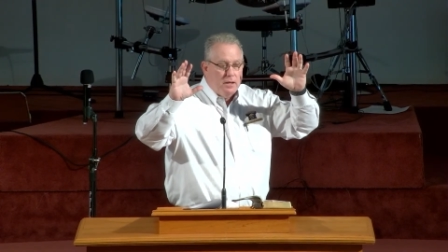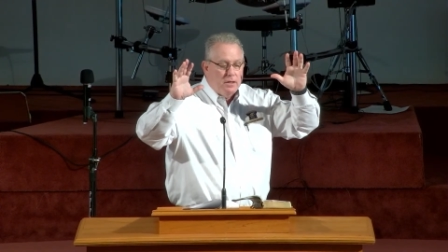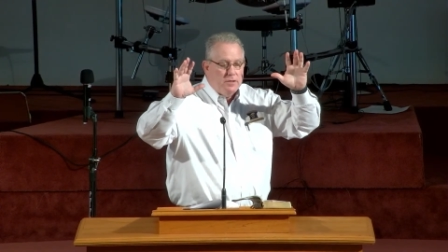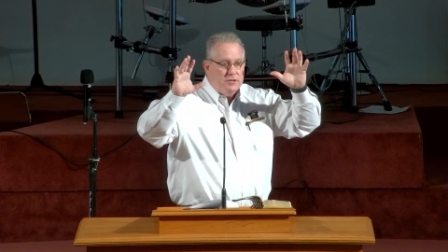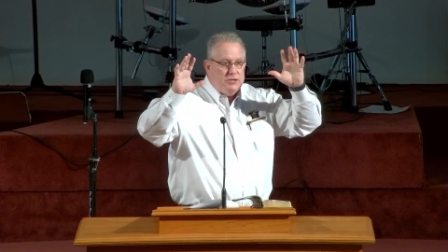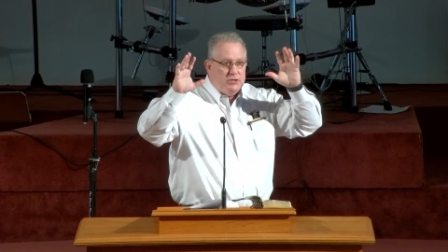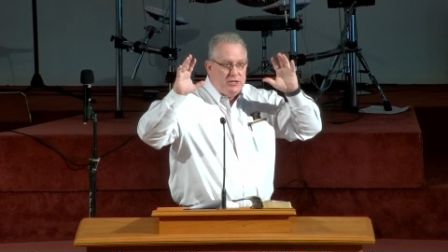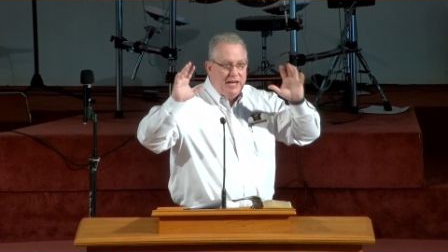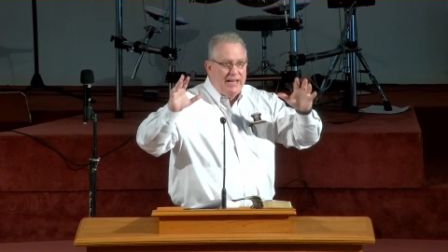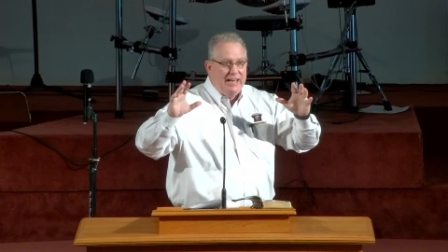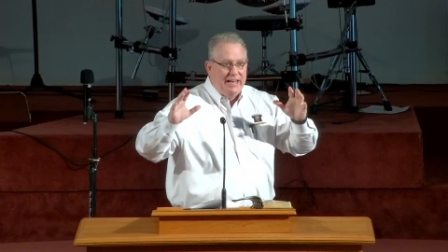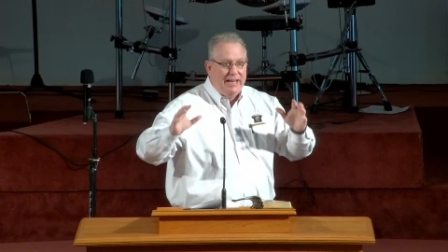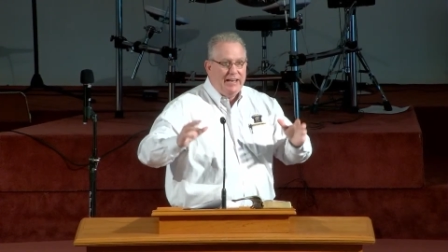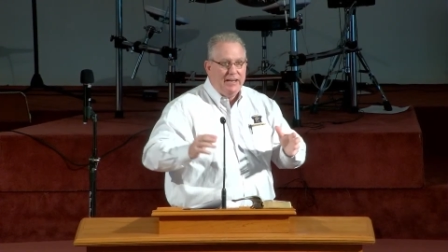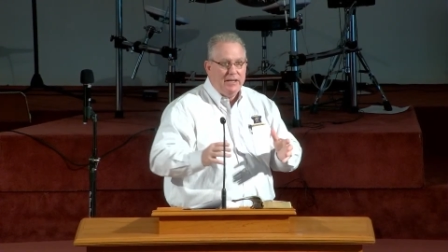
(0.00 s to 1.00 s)

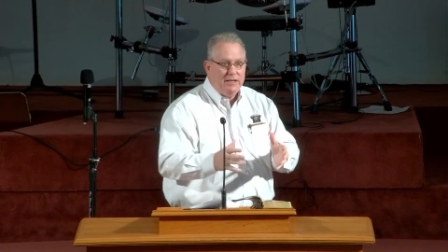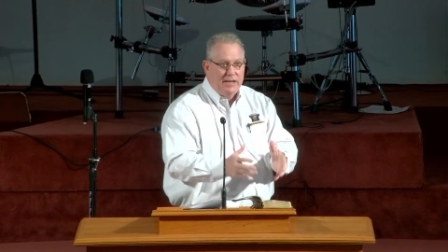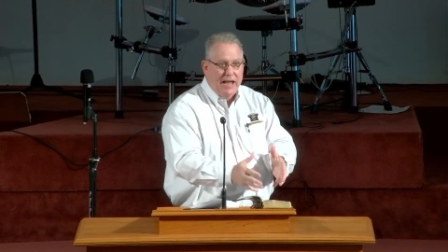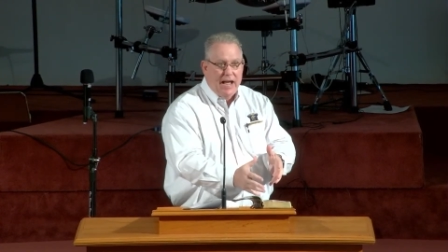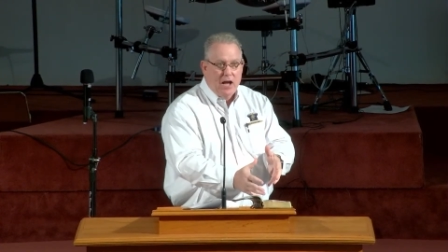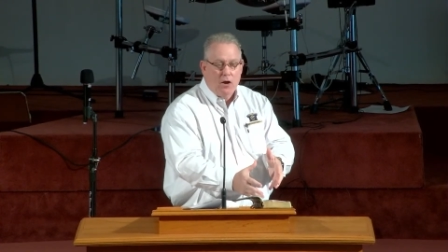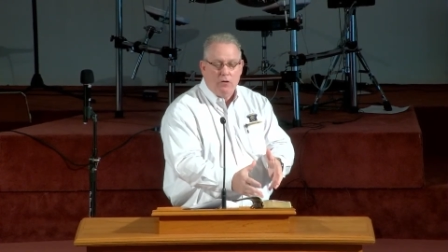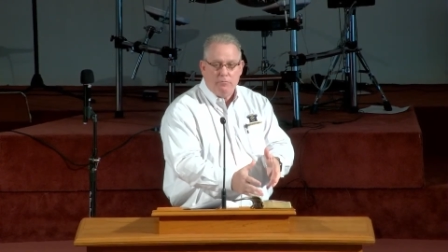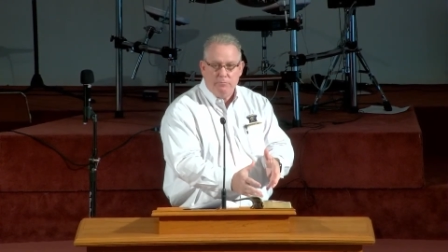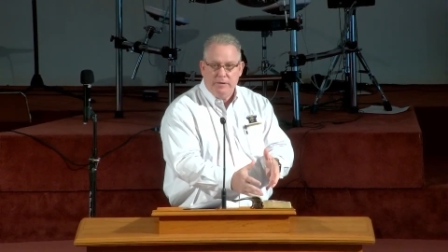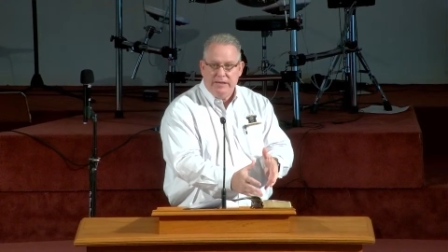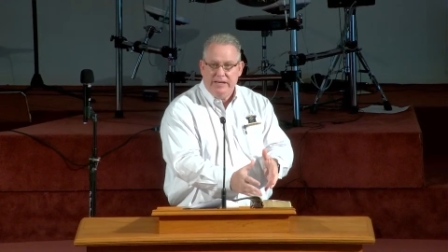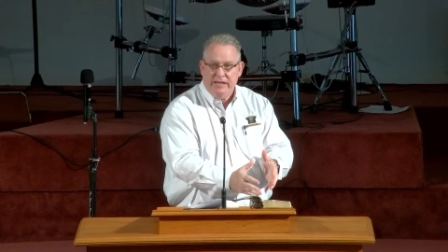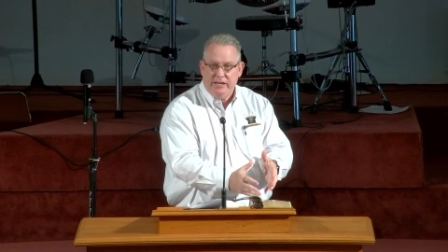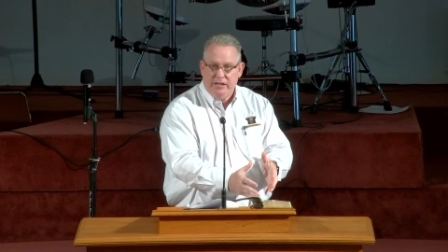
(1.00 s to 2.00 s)
saying now,
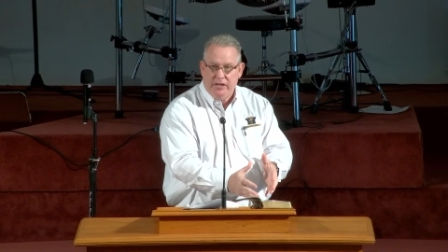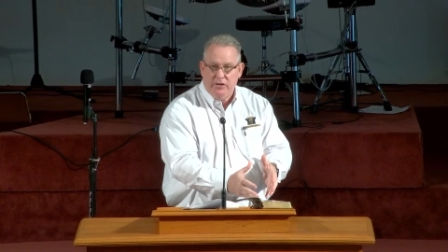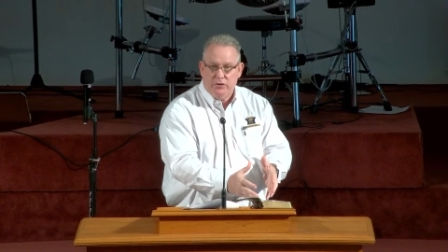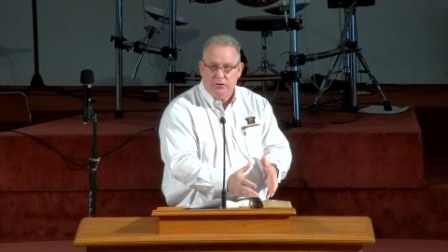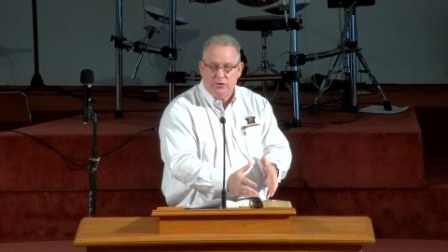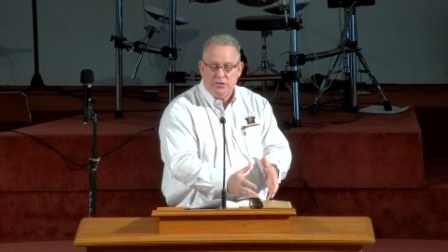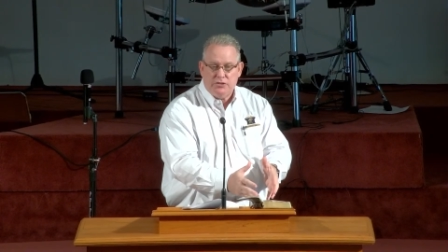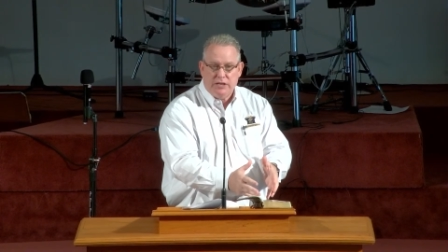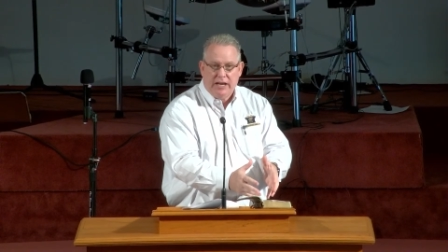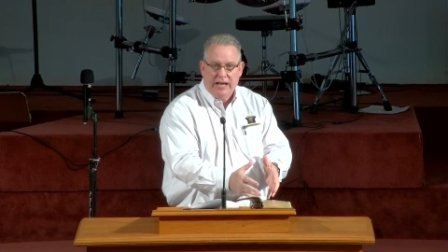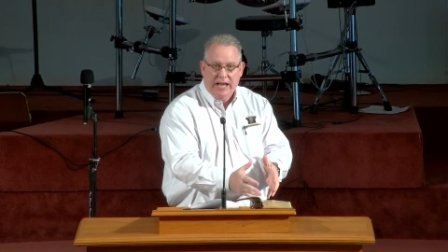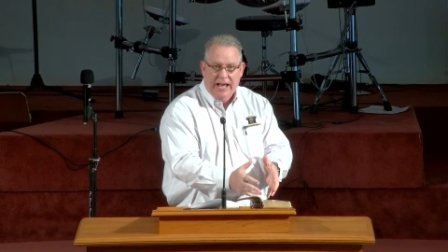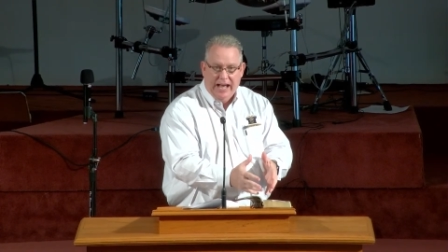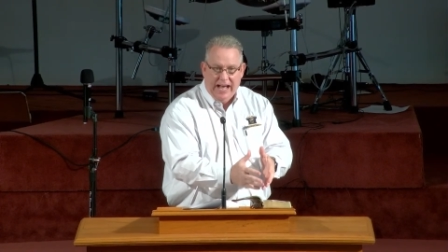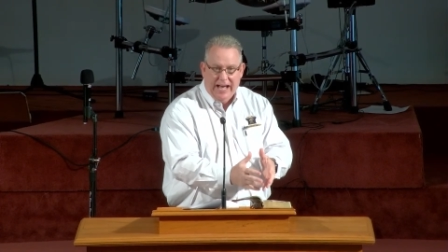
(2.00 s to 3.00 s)
many years
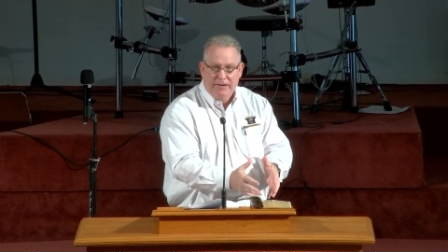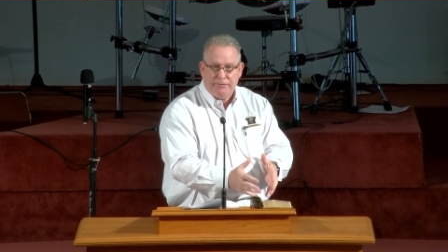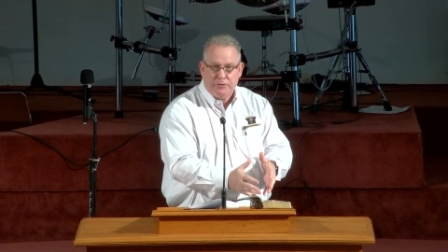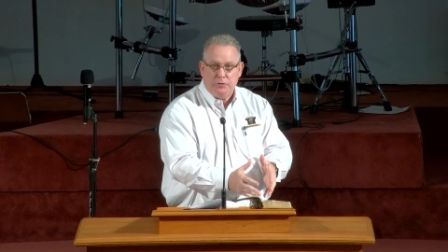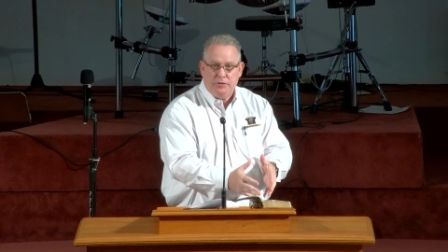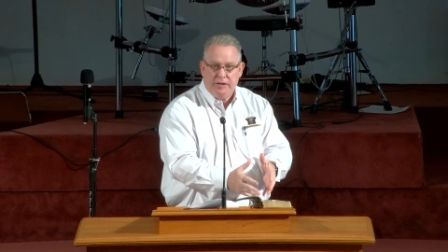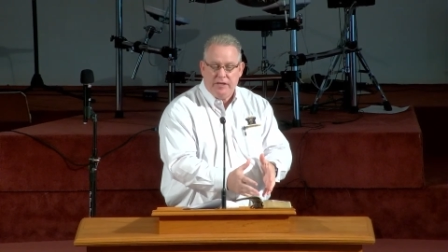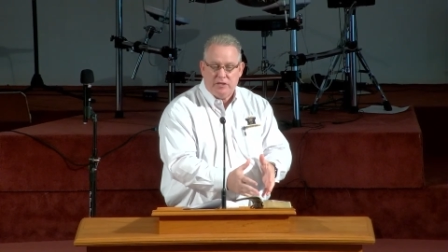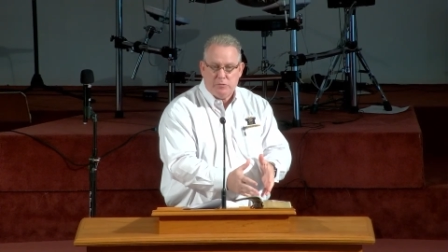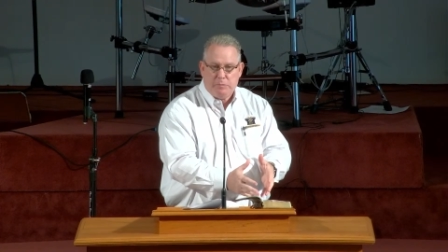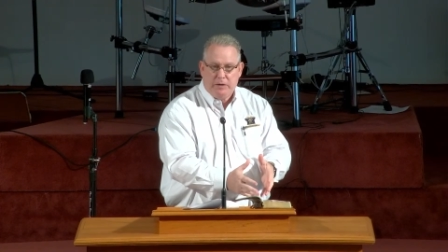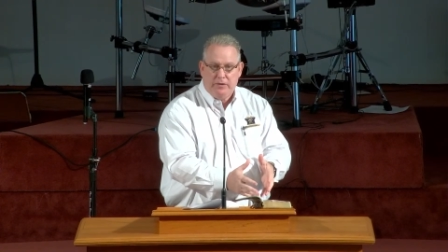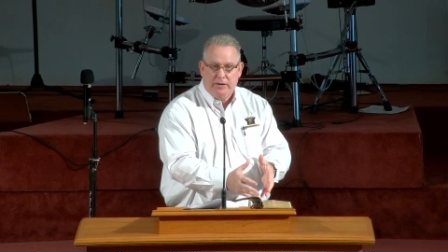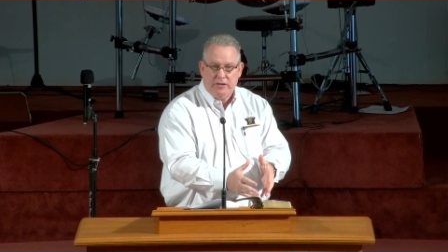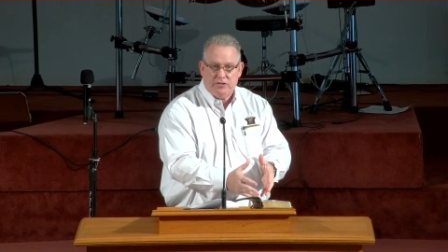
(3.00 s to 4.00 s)
after the
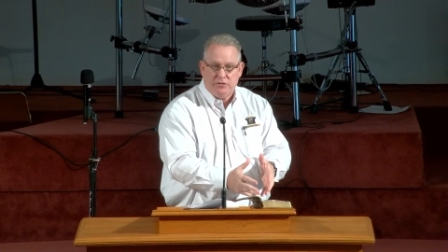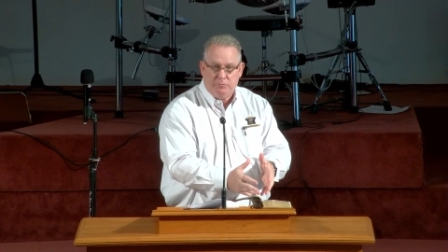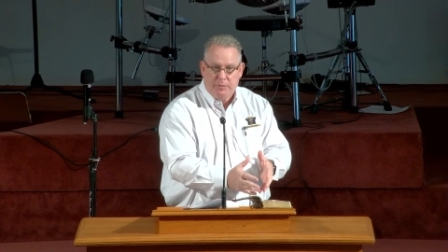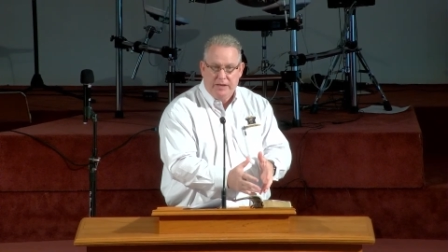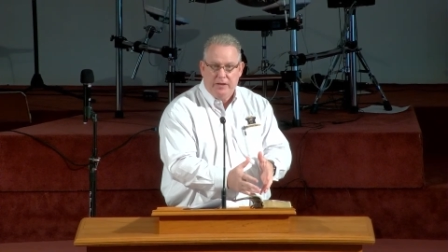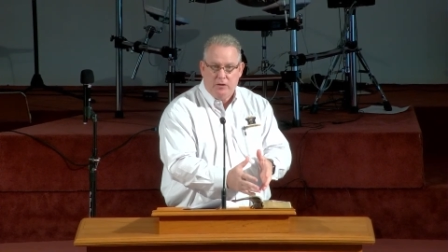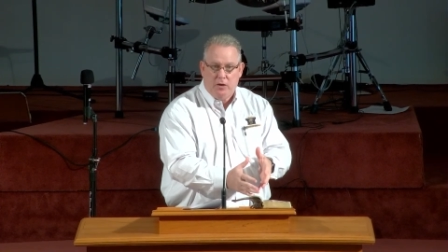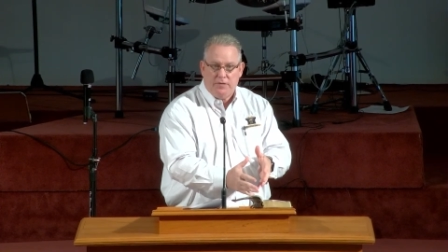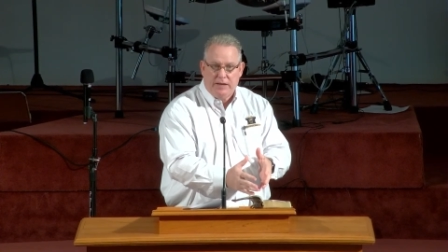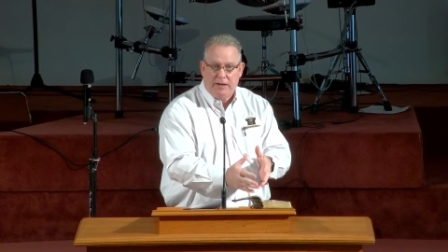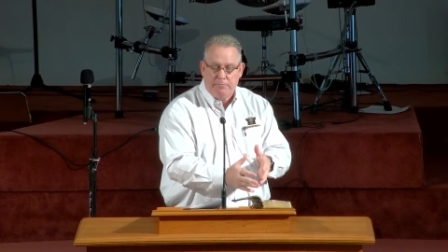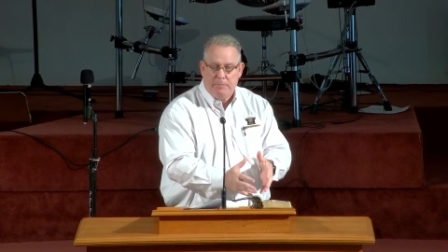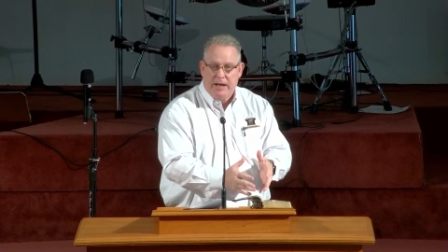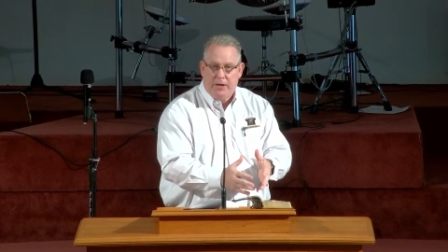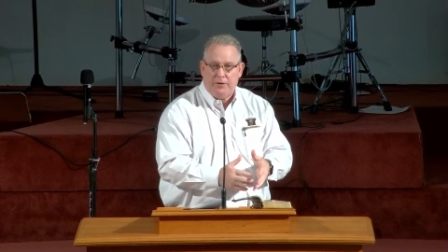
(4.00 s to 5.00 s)
experience of being on
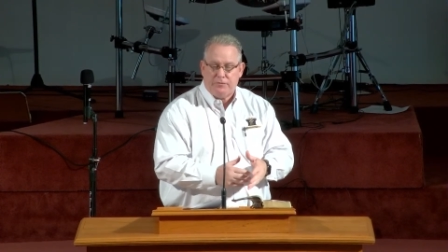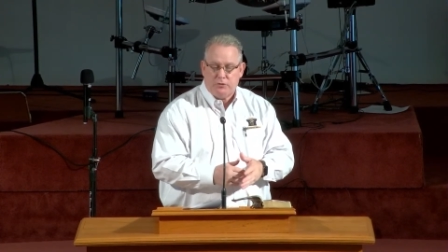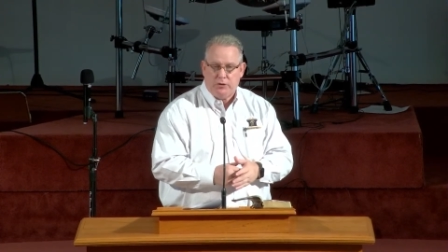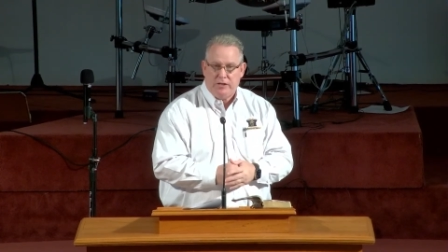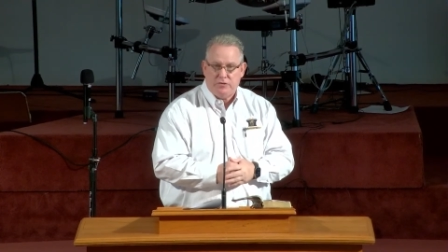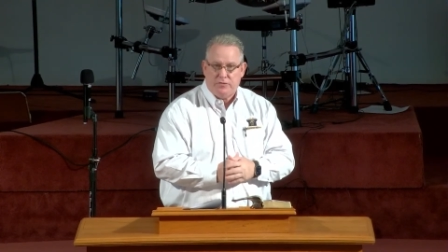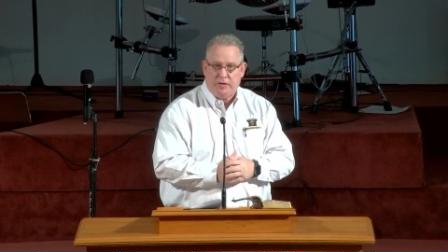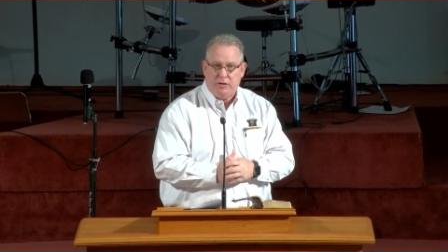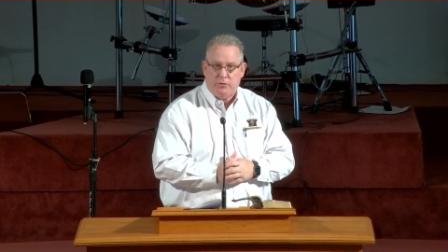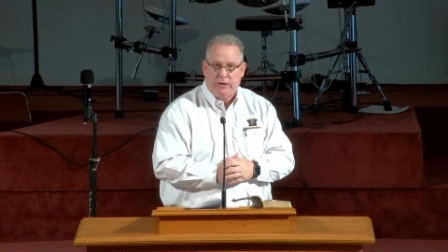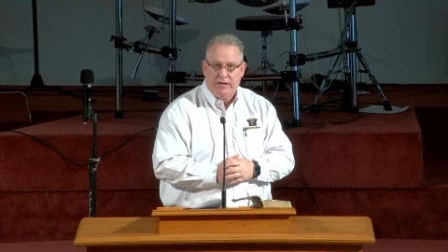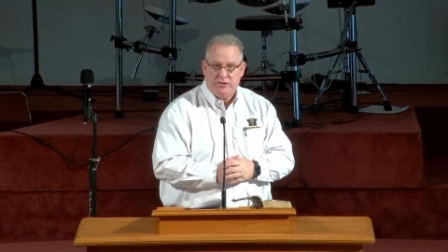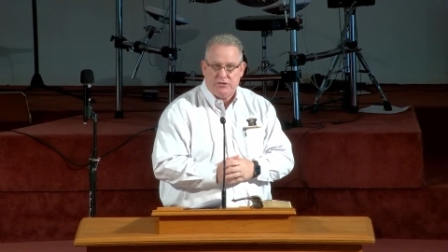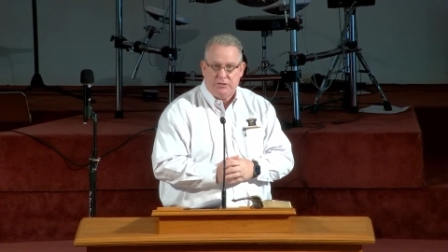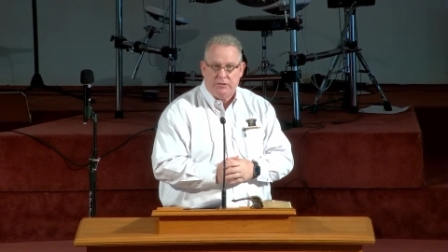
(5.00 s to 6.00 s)
that Mount of
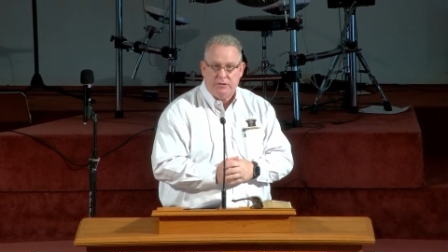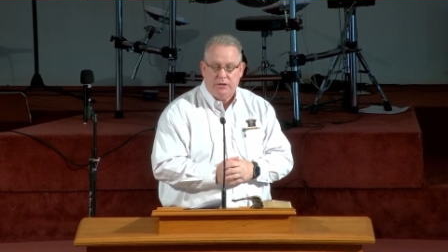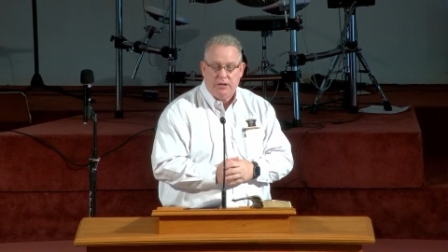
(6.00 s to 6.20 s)
Transfiguration,